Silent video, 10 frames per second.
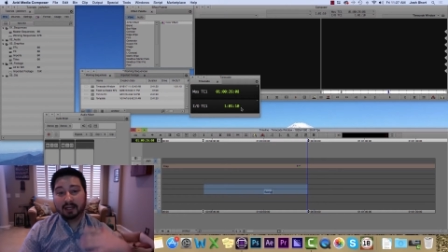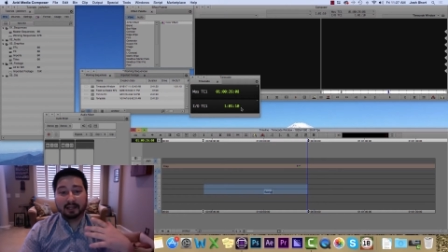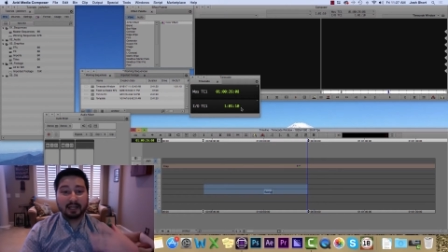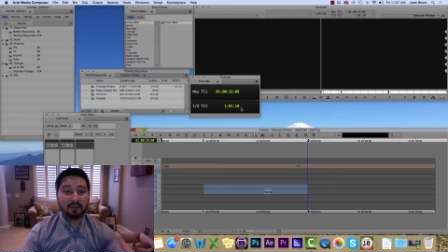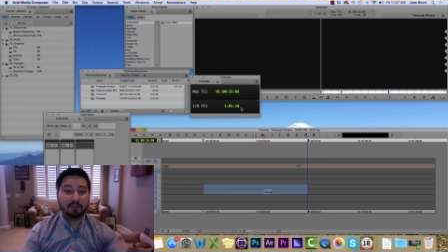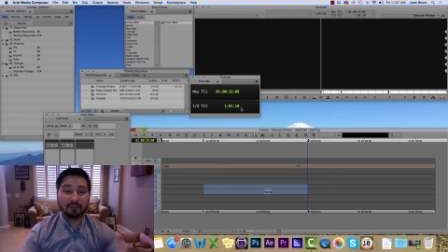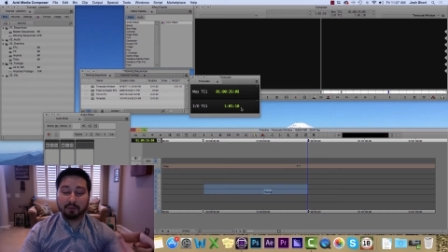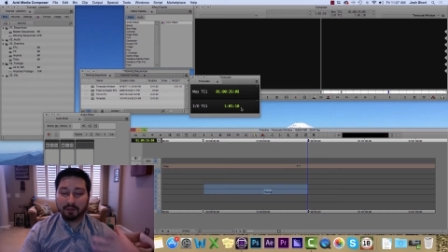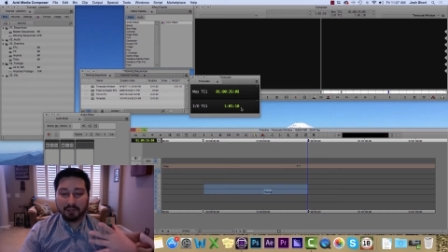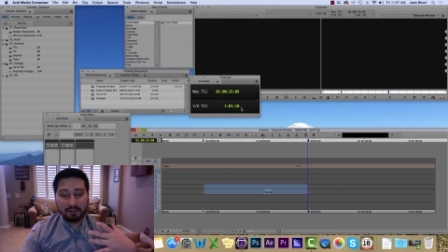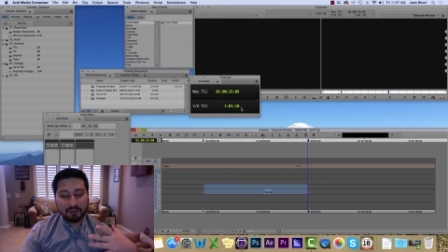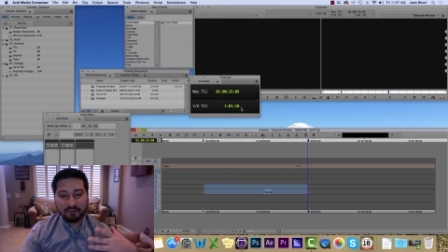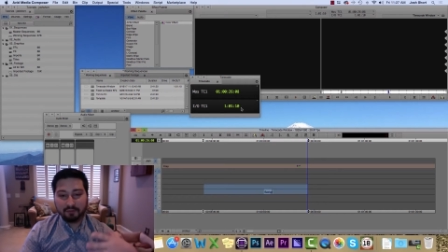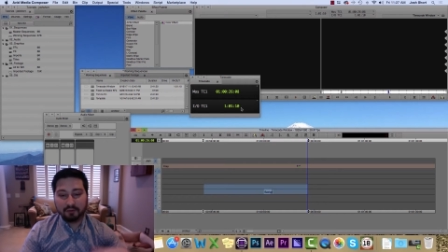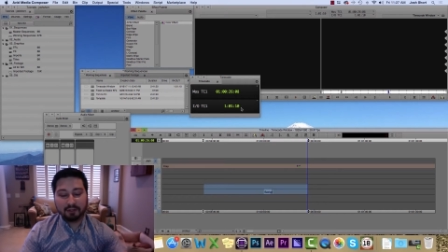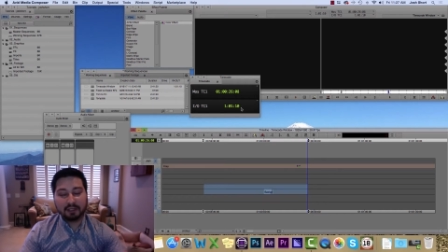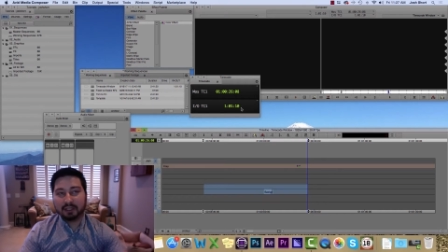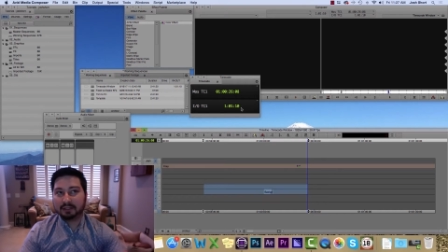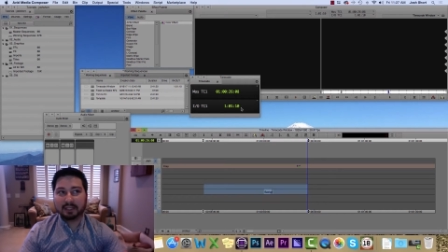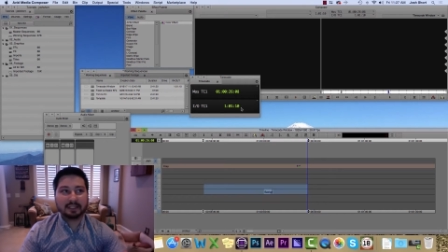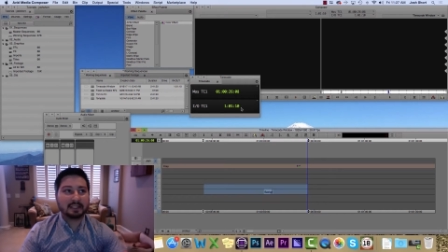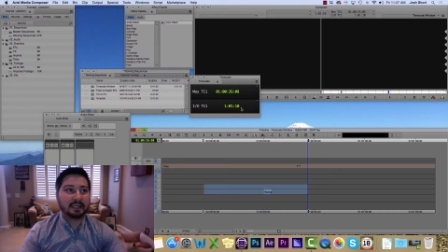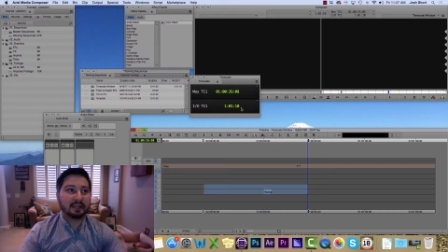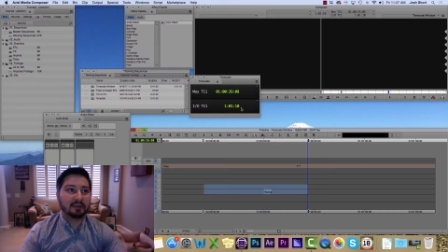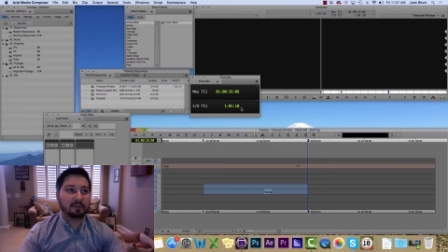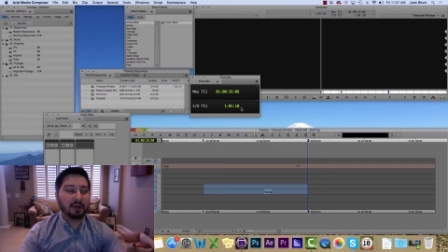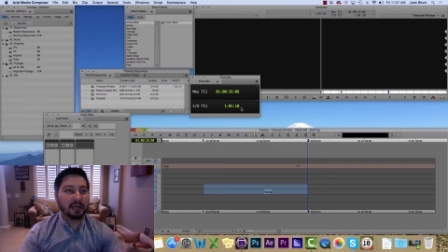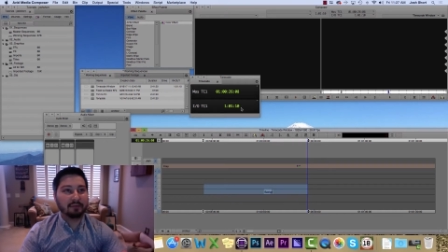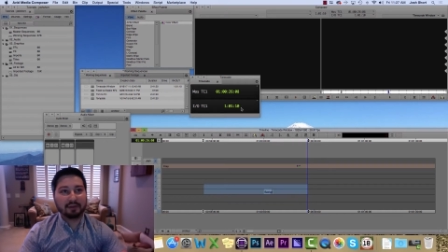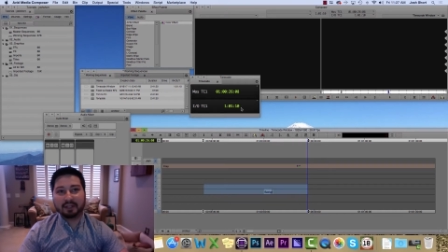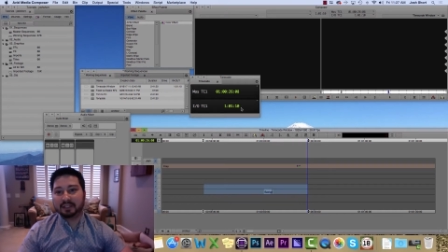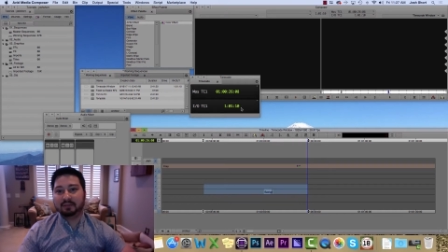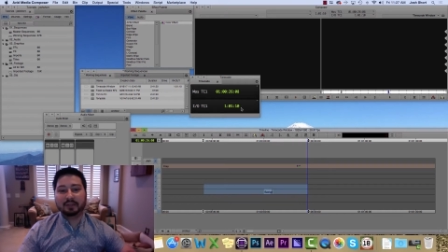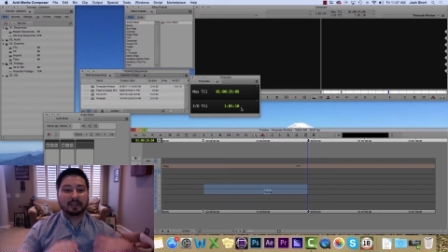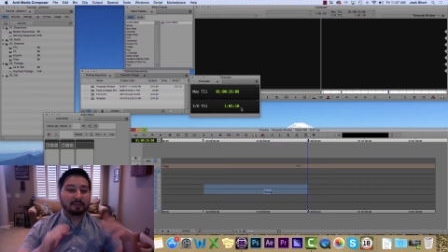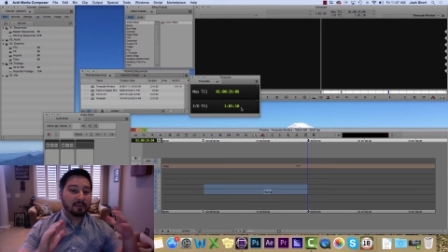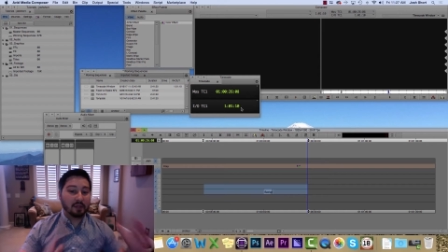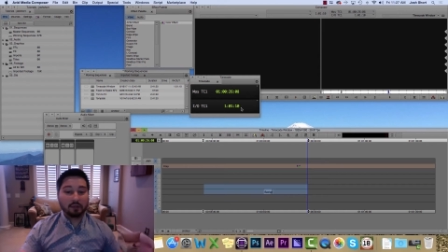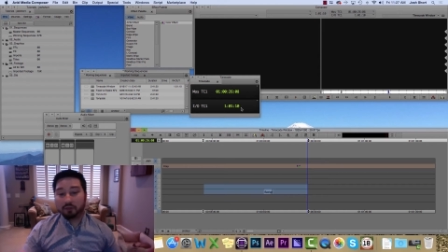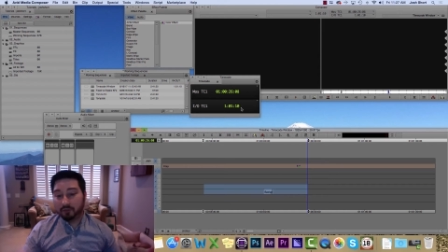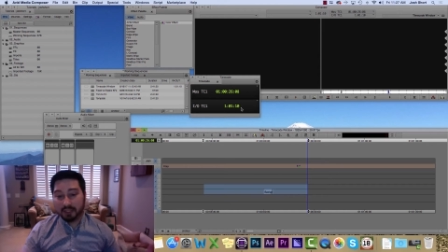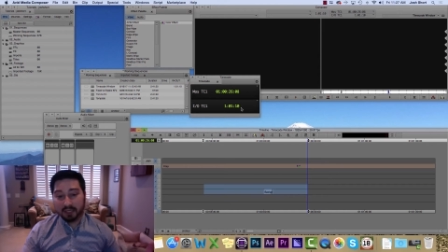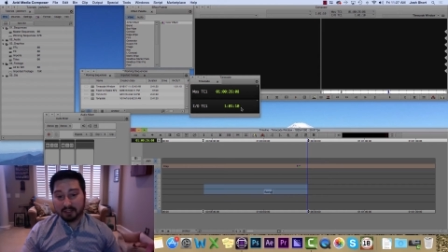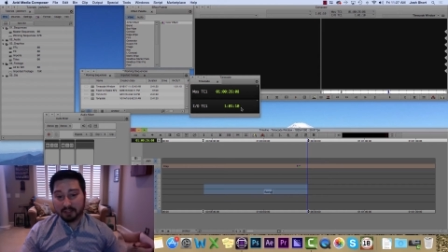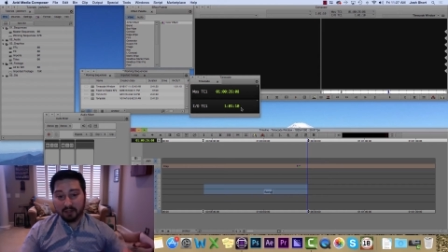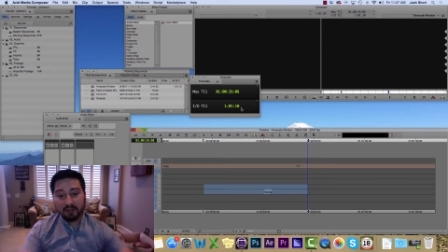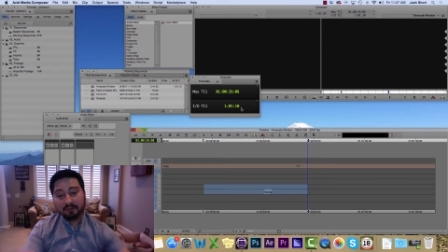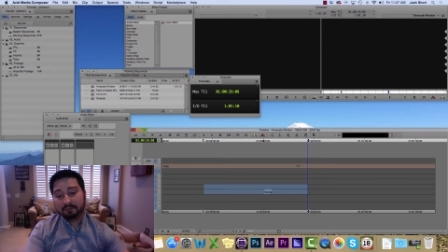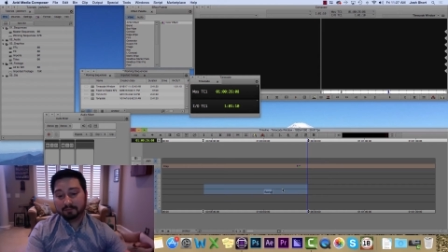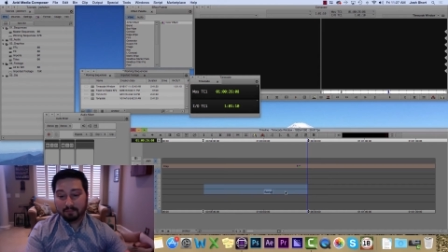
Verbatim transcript: Uh, that can be pretty useful. Let, let's say you want everything to be two seconds long.